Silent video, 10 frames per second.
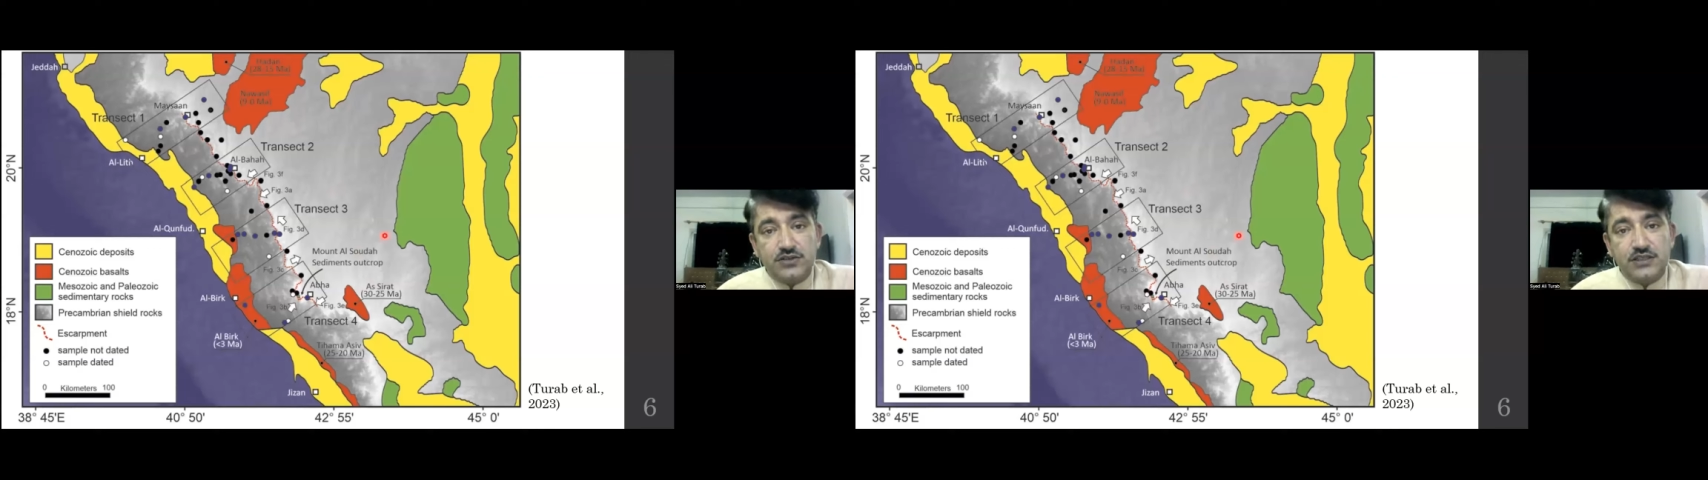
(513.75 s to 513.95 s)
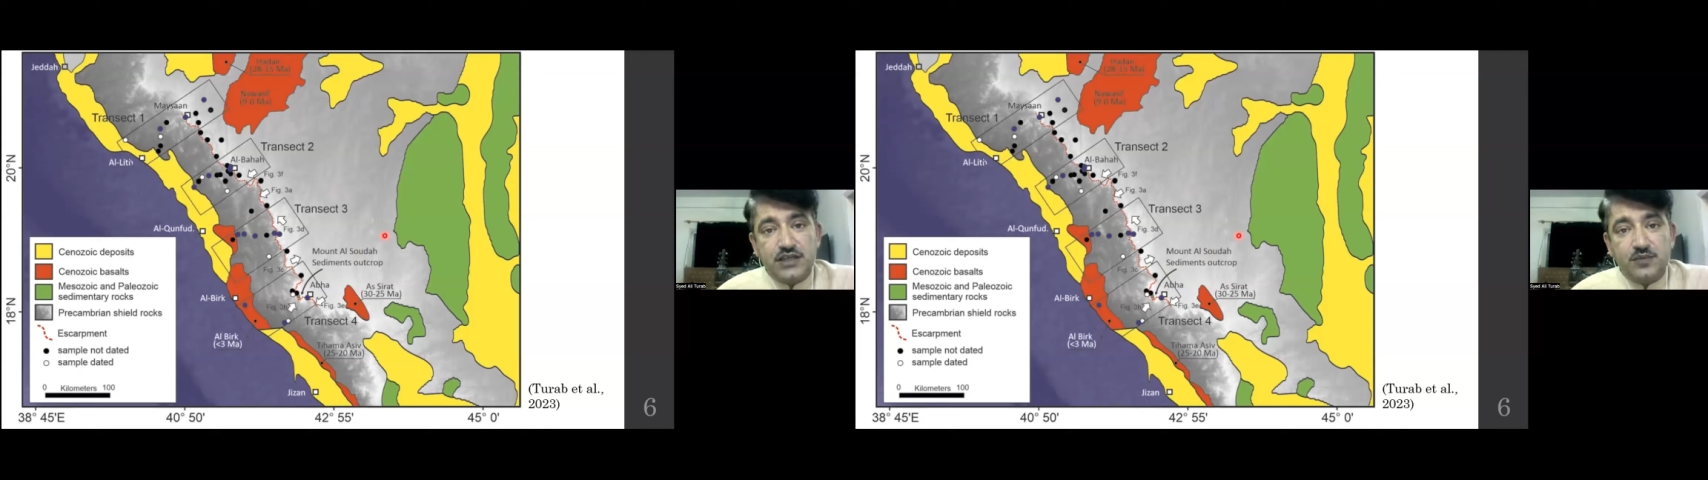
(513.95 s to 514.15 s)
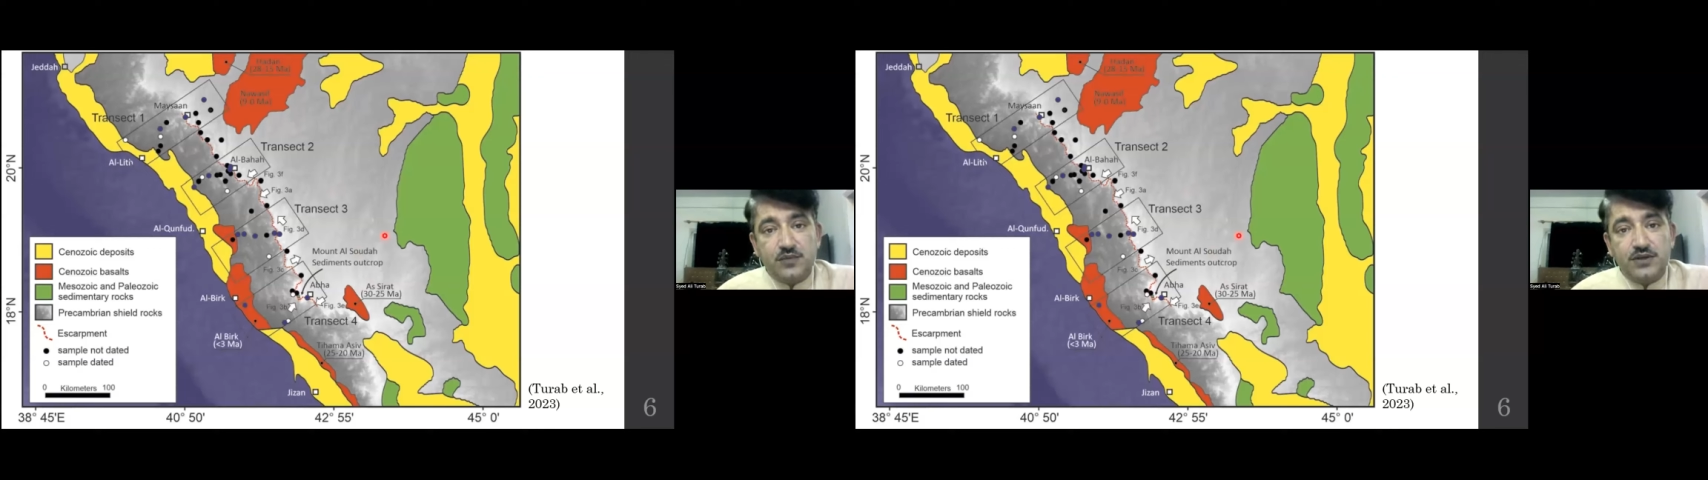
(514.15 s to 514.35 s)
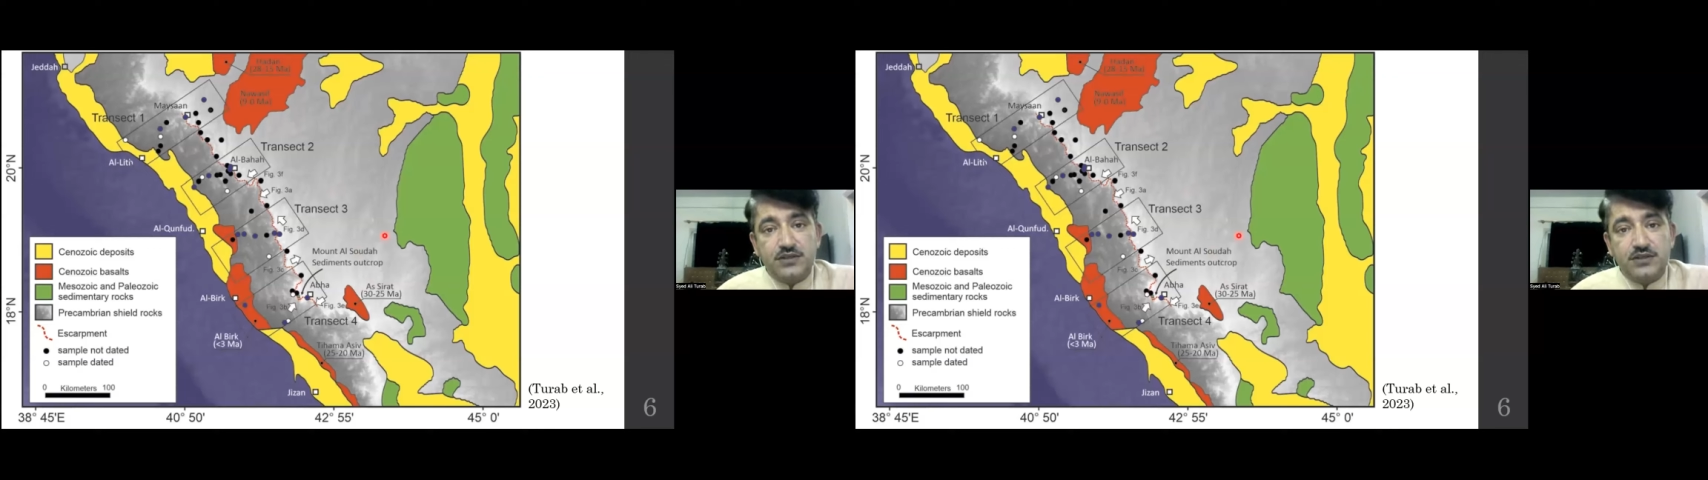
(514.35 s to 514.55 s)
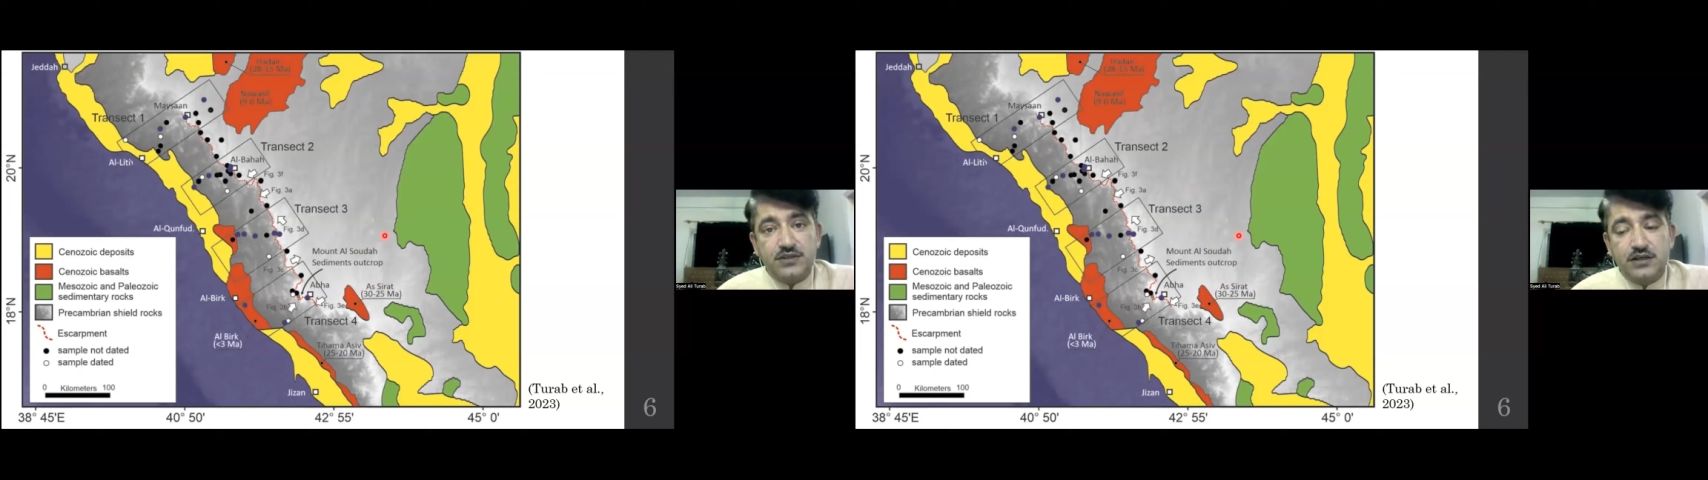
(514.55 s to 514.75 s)

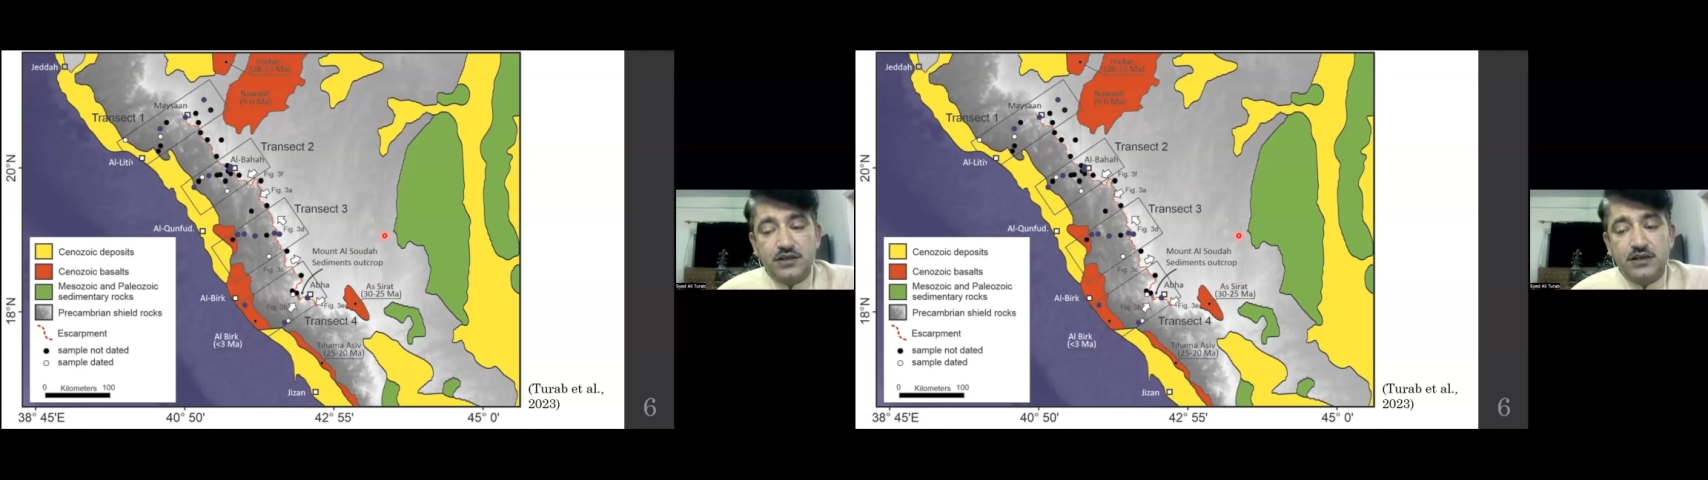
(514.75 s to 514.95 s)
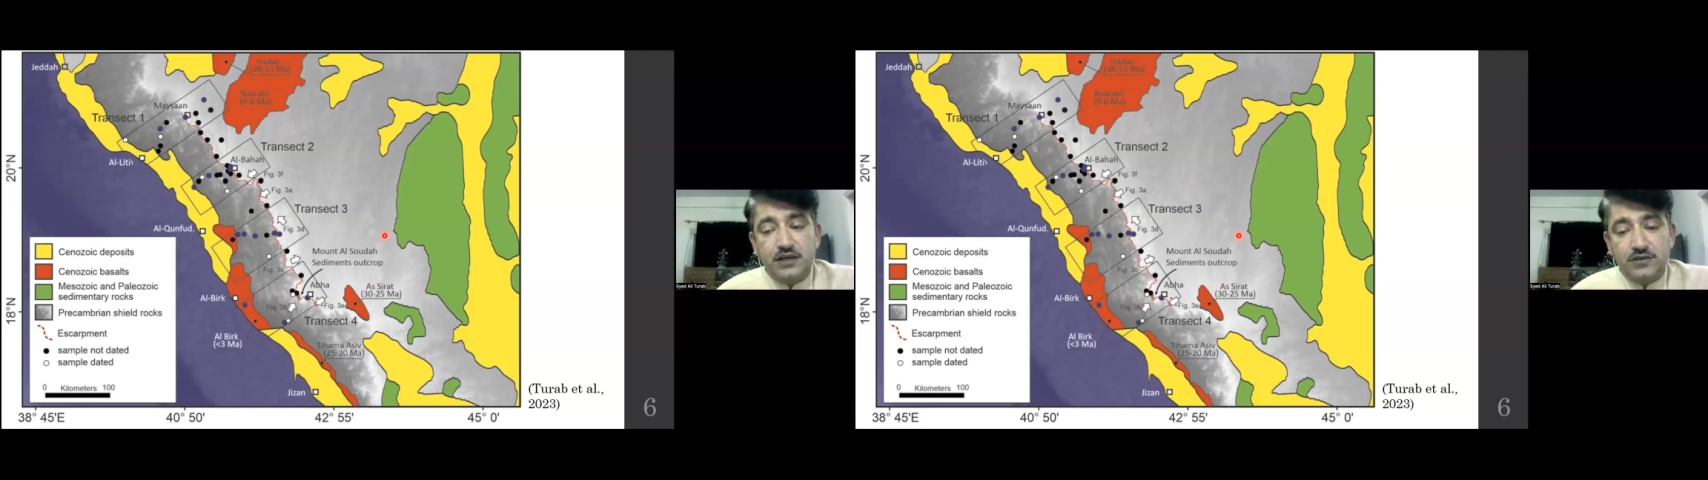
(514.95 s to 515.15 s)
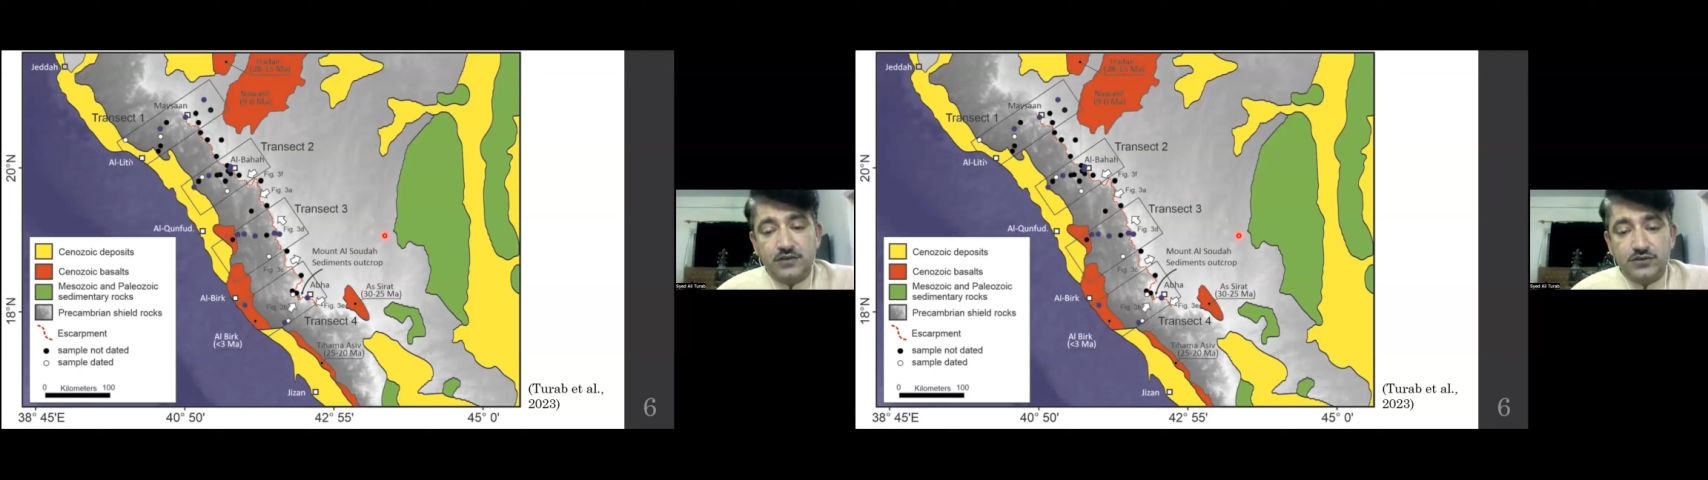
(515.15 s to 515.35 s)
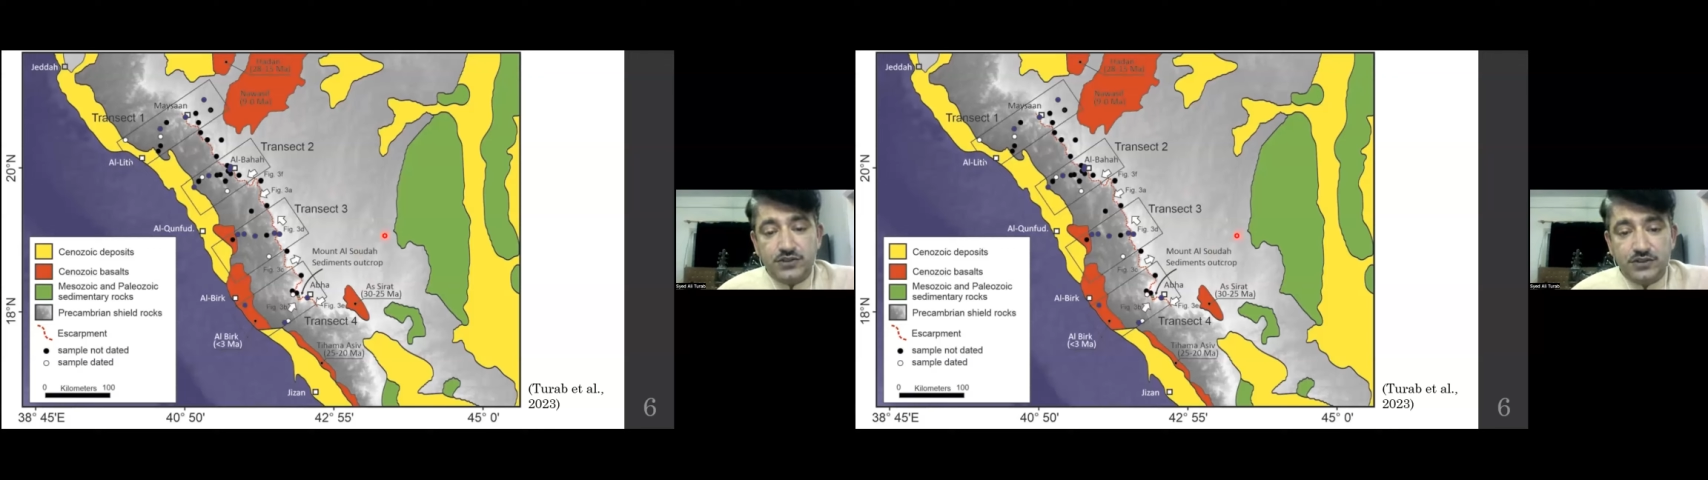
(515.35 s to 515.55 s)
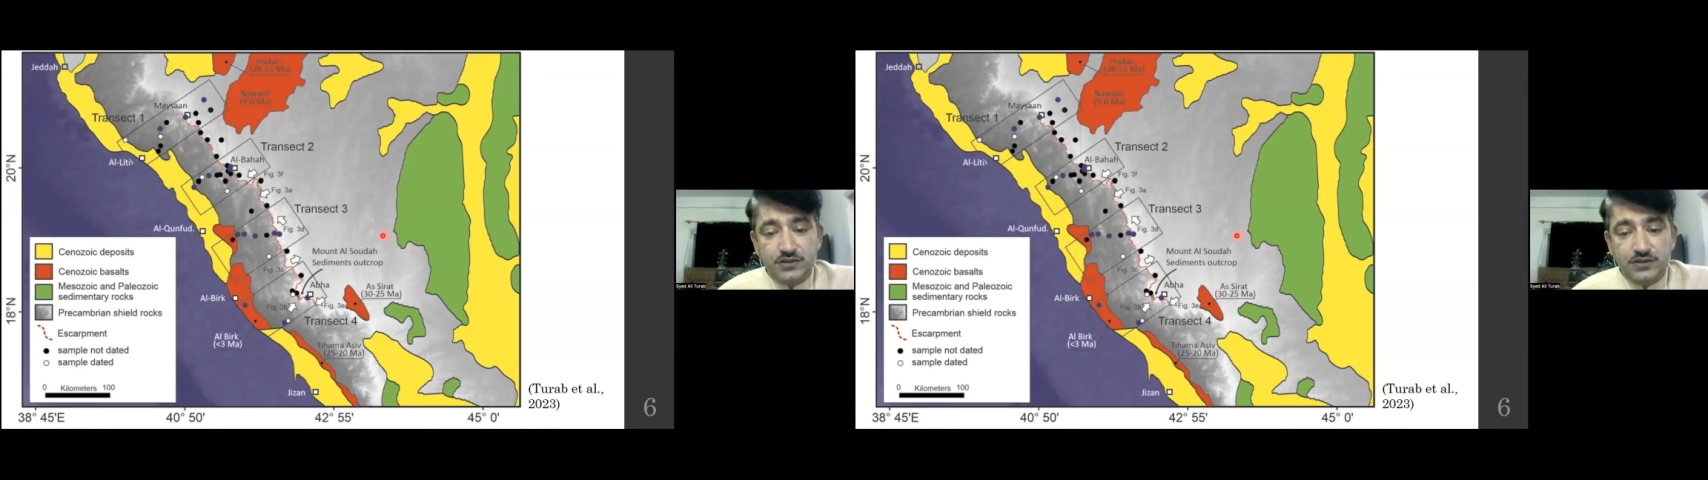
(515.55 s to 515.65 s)
escarpment evolution.